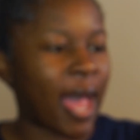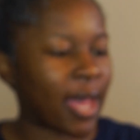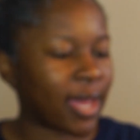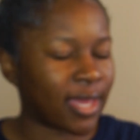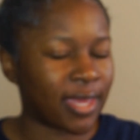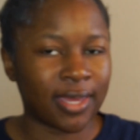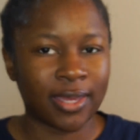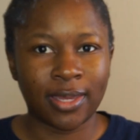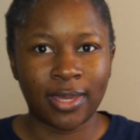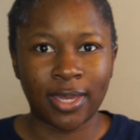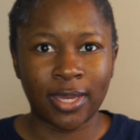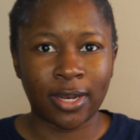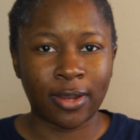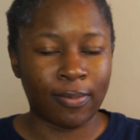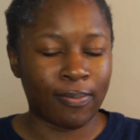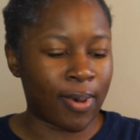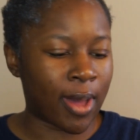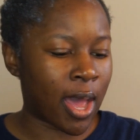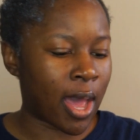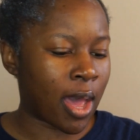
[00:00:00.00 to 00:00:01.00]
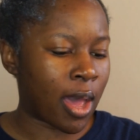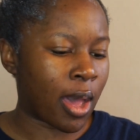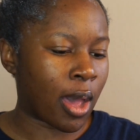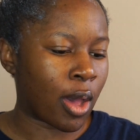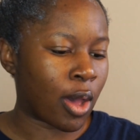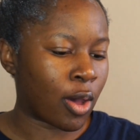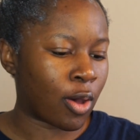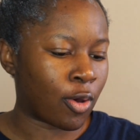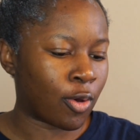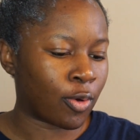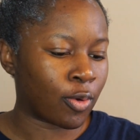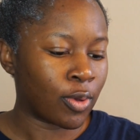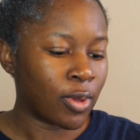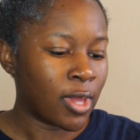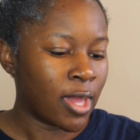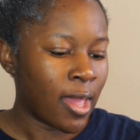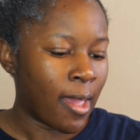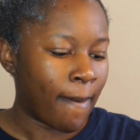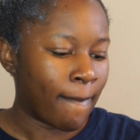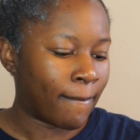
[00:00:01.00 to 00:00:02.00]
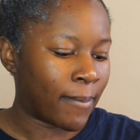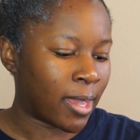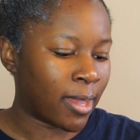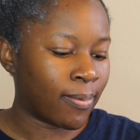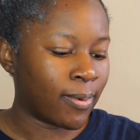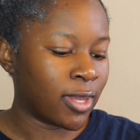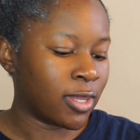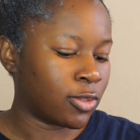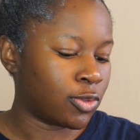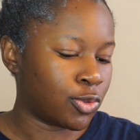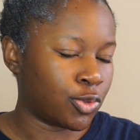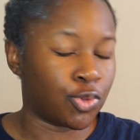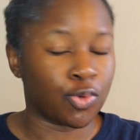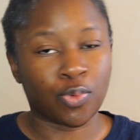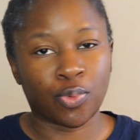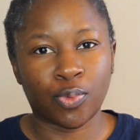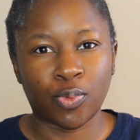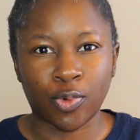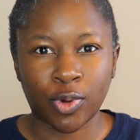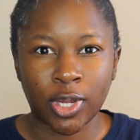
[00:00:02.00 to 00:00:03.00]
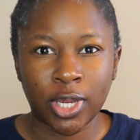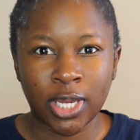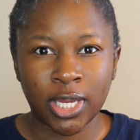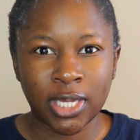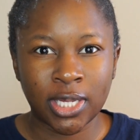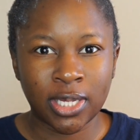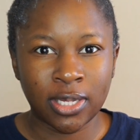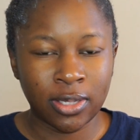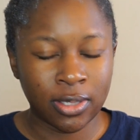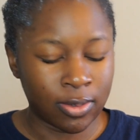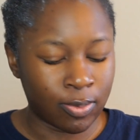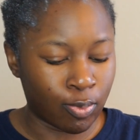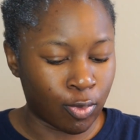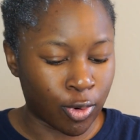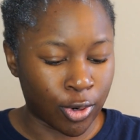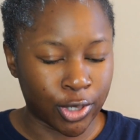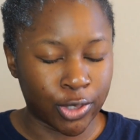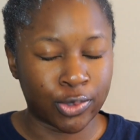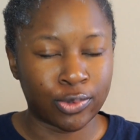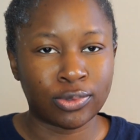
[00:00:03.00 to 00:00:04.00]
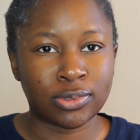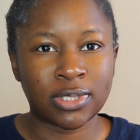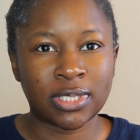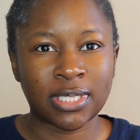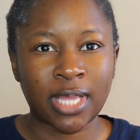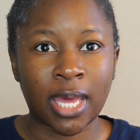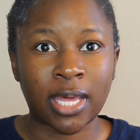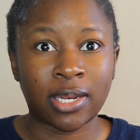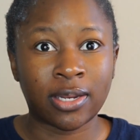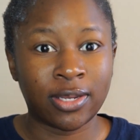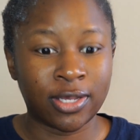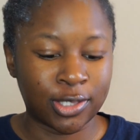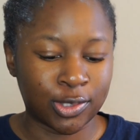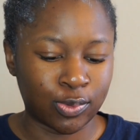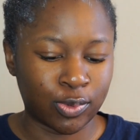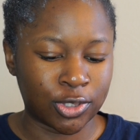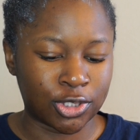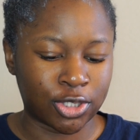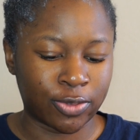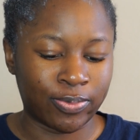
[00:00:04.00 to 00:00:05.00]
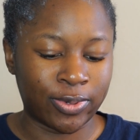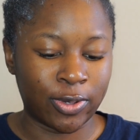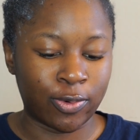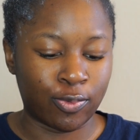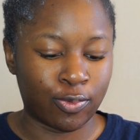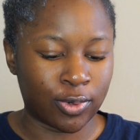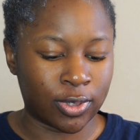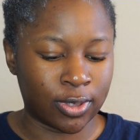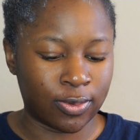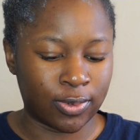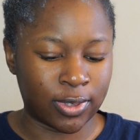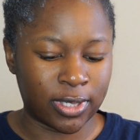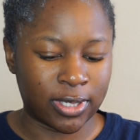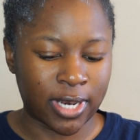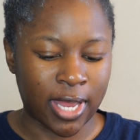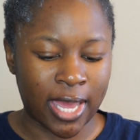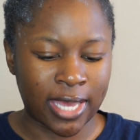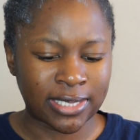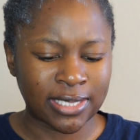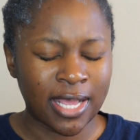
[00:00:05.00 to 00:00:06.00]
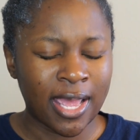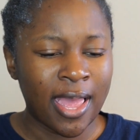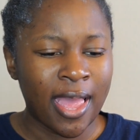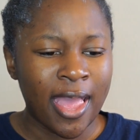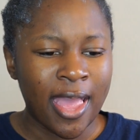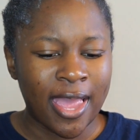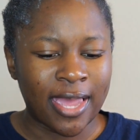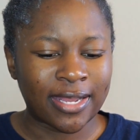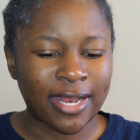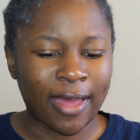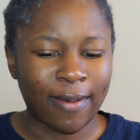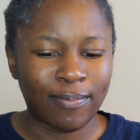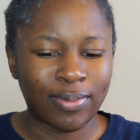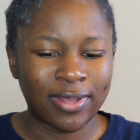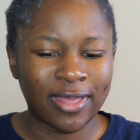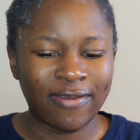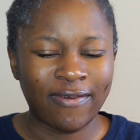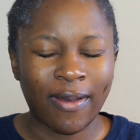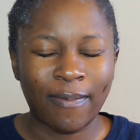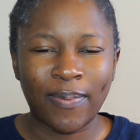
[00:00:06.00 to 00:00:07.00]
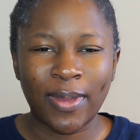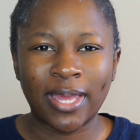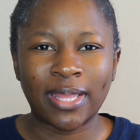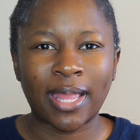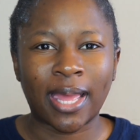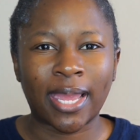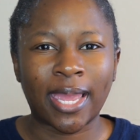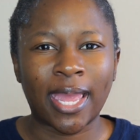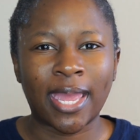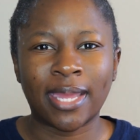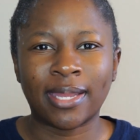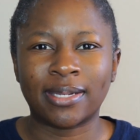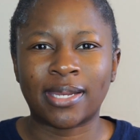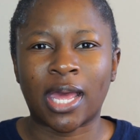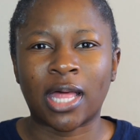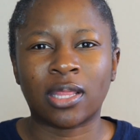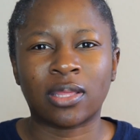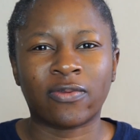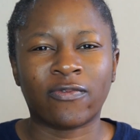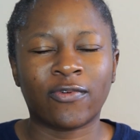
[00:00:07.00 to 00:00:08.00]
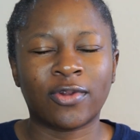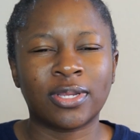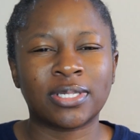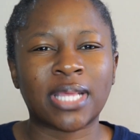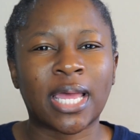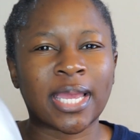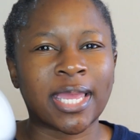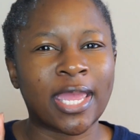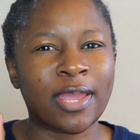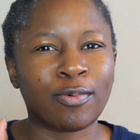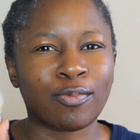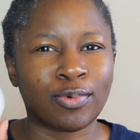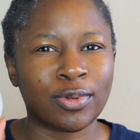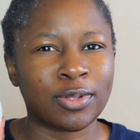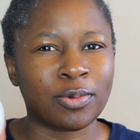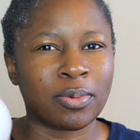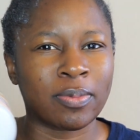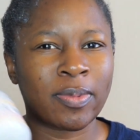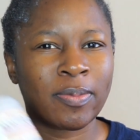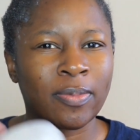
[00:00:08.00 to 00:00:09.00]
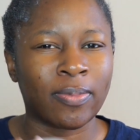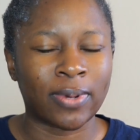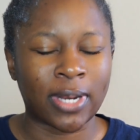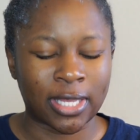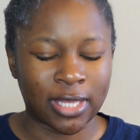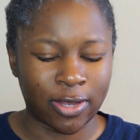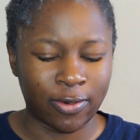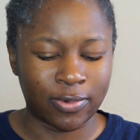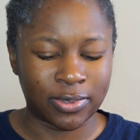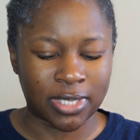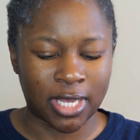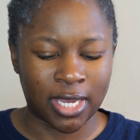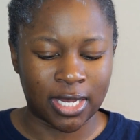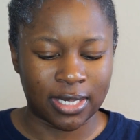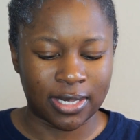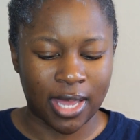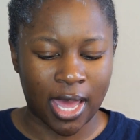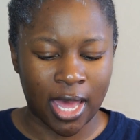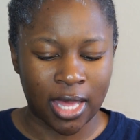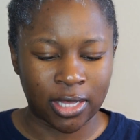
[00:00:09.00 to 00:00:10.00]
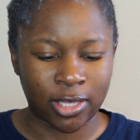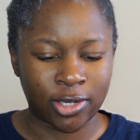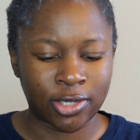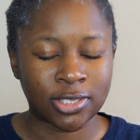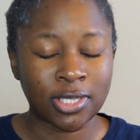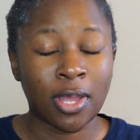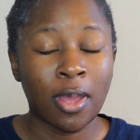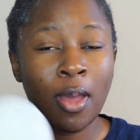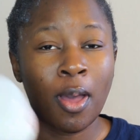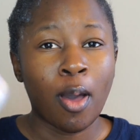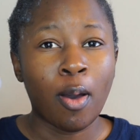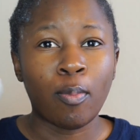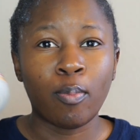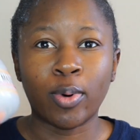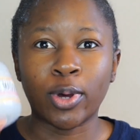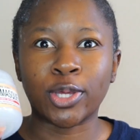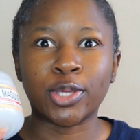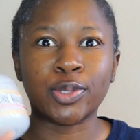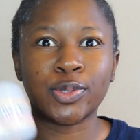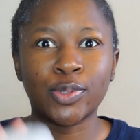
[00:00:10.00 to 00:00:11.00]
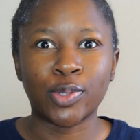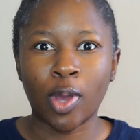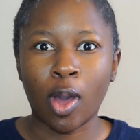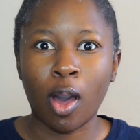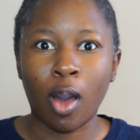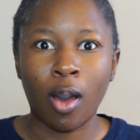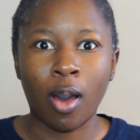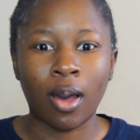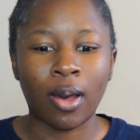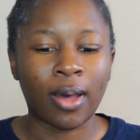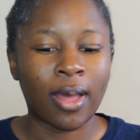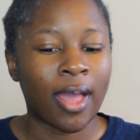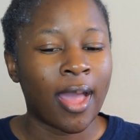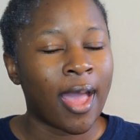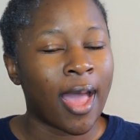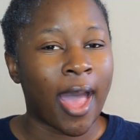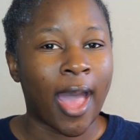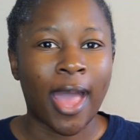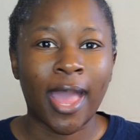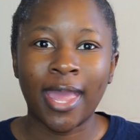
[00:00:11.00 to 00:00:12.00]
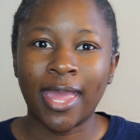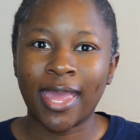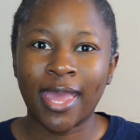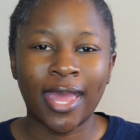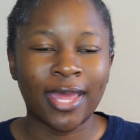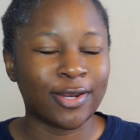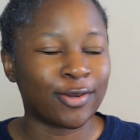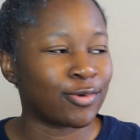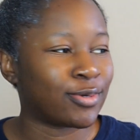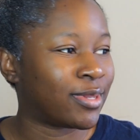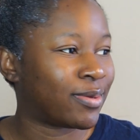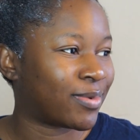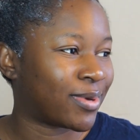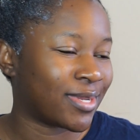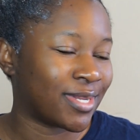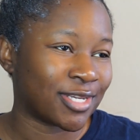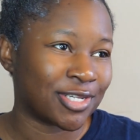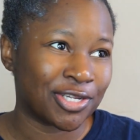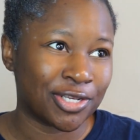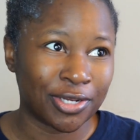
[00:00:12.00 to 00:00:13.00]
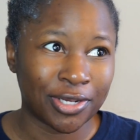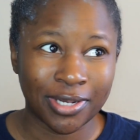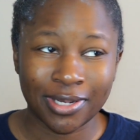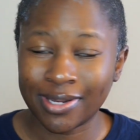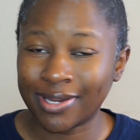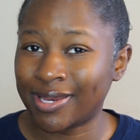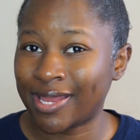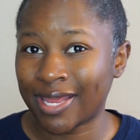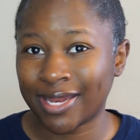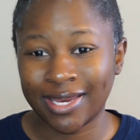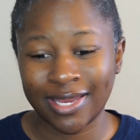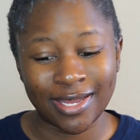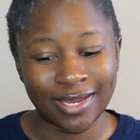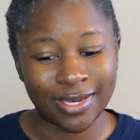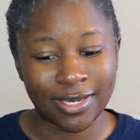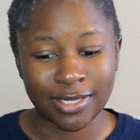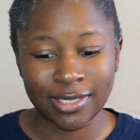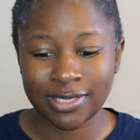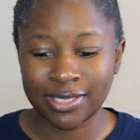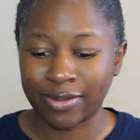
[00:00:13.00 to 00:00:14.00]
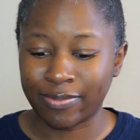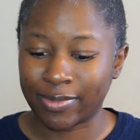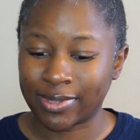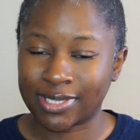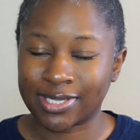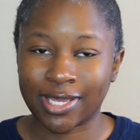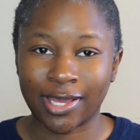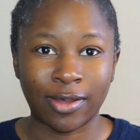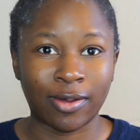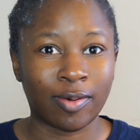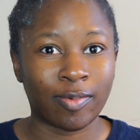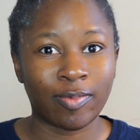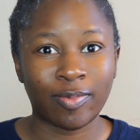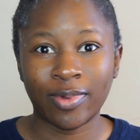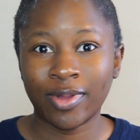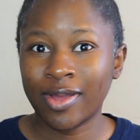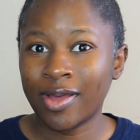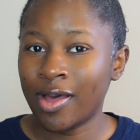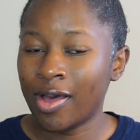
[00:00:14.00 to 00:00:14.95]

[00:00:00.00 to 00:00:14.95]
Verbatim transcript: I can get about maybe three more uses out of this which would be really really nice and I believe I paid like eight dollars for this I can't really remember but I think it was eight dollars but y'all I ain't had no deep conditioning that did this to my scalp